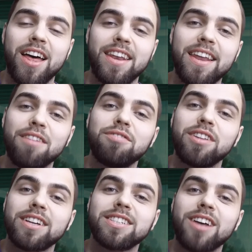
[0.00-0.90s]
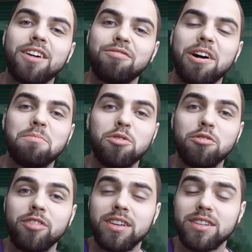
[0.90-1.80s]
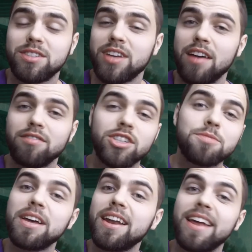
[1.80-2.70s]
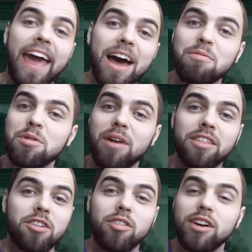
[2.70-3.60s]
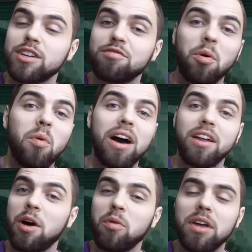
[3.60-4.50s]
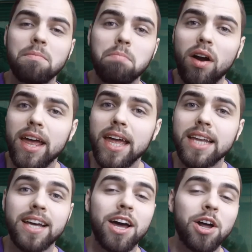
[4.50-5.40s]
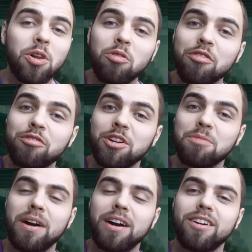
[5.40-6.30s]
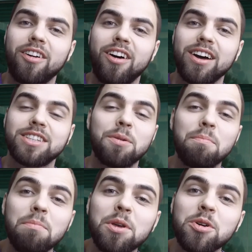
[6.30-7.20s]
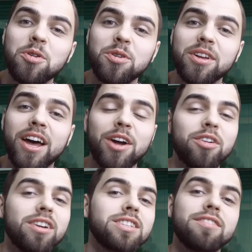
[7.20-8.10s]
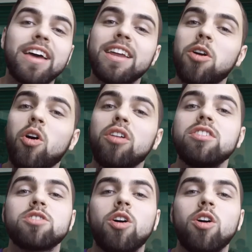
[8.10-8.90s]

Netflix sci-fi movies have just been getting hammered by the critics for a while now. We had Bright, Cloverfield Paradox, Mute. Critics have hated all these.